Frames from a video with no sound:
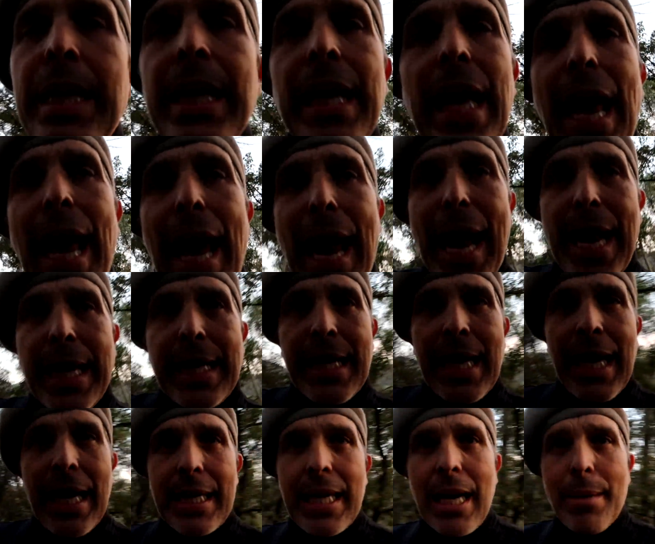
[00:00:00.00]
and
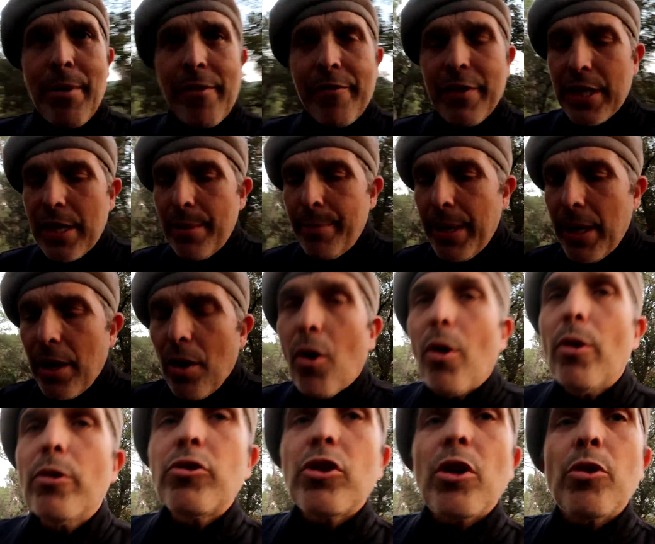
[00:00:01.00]
come and visit me
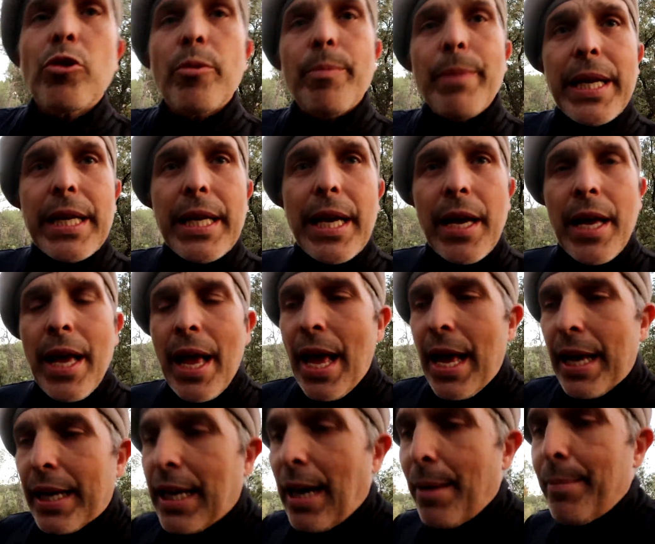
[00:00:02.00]
on social media.
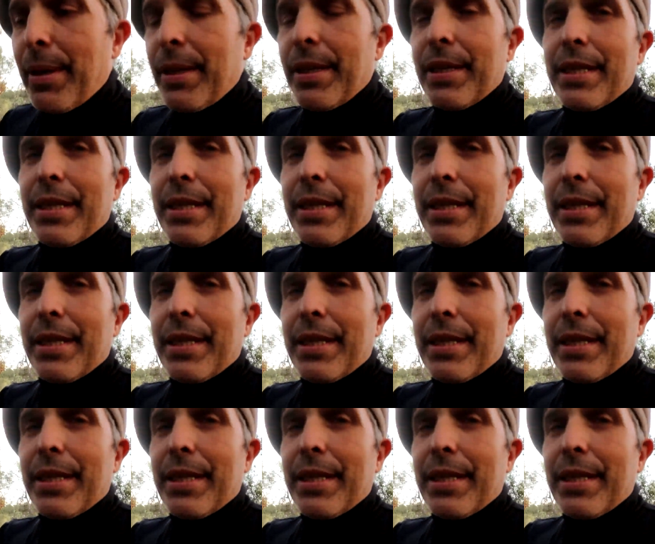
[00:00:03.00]
Come and